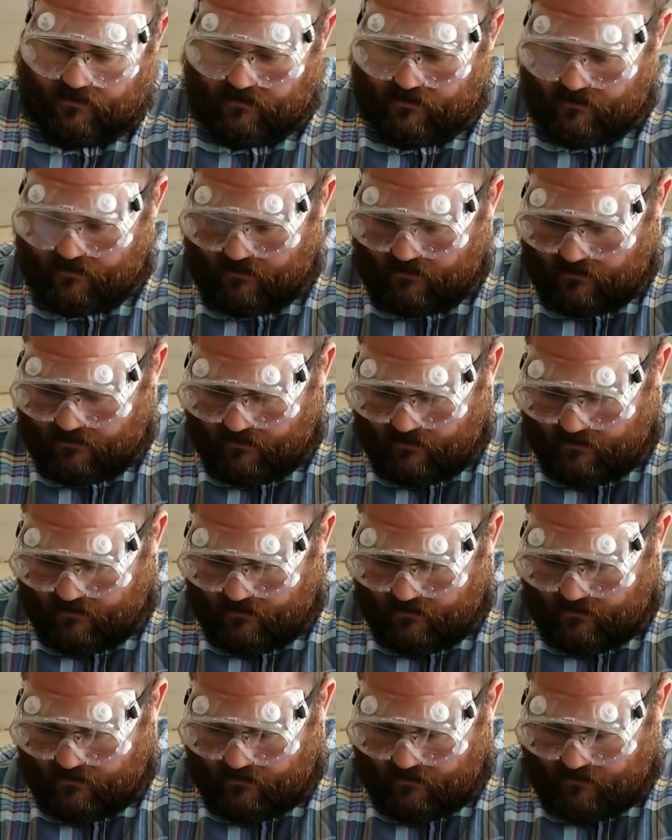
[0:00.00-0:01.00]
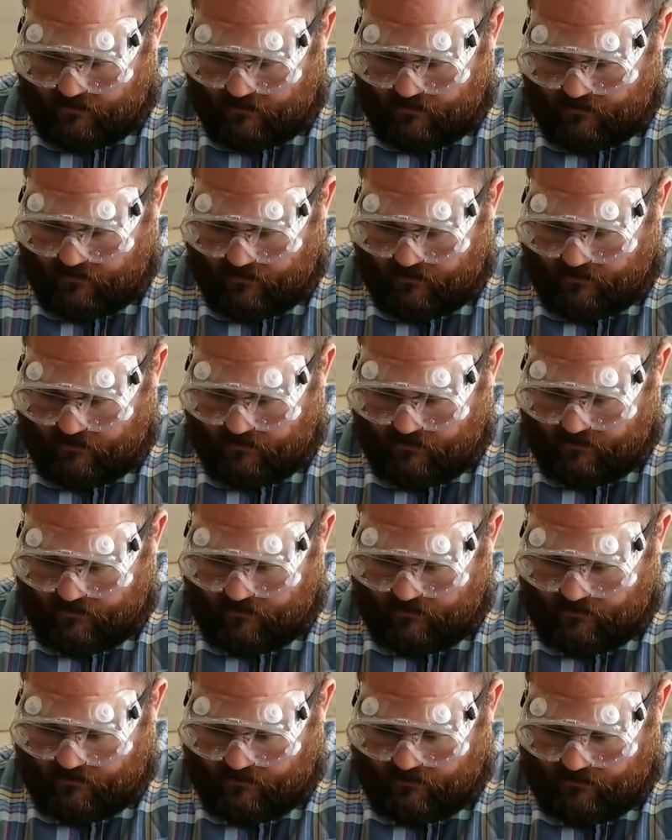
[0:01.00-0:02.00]

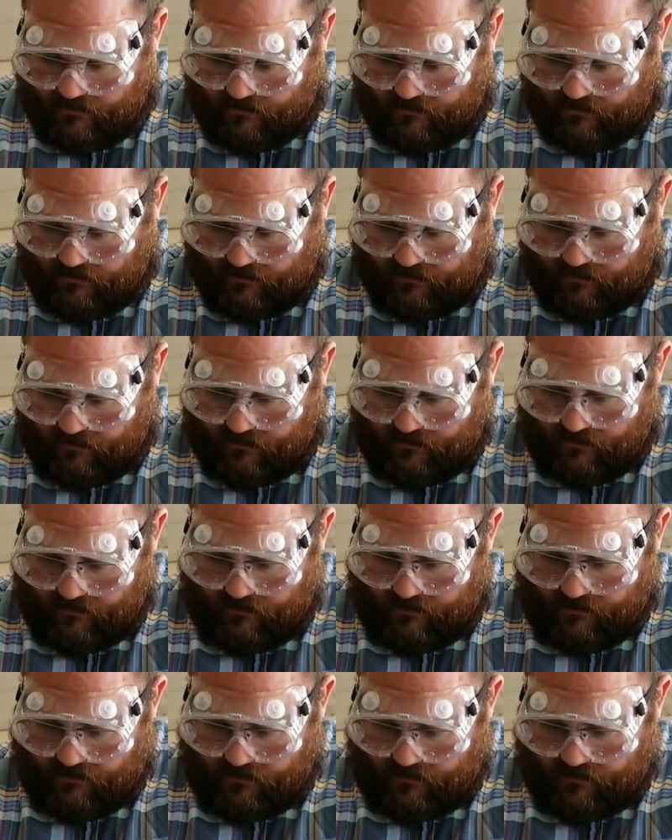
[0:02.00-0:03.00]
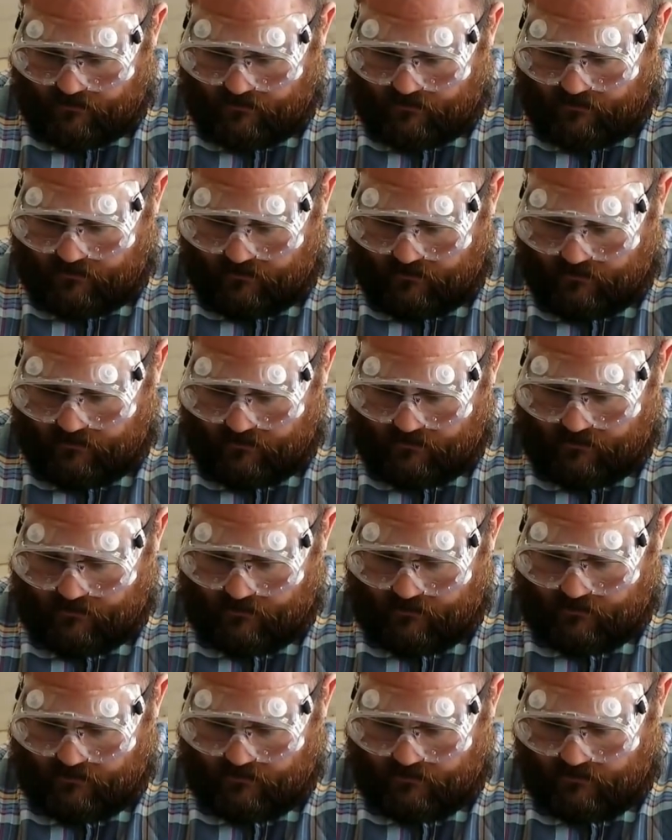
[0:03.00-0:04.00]

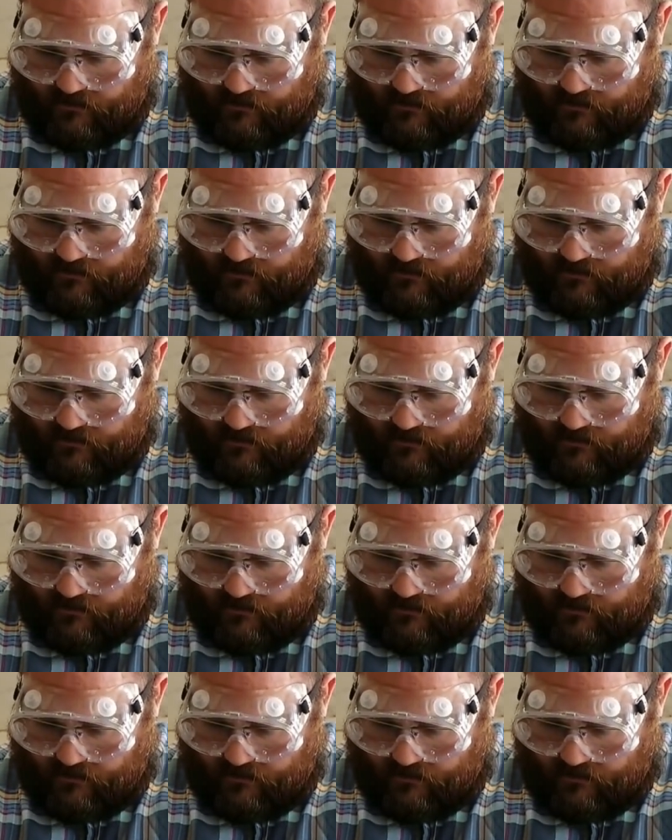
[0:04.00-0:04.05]
Nobody speaks.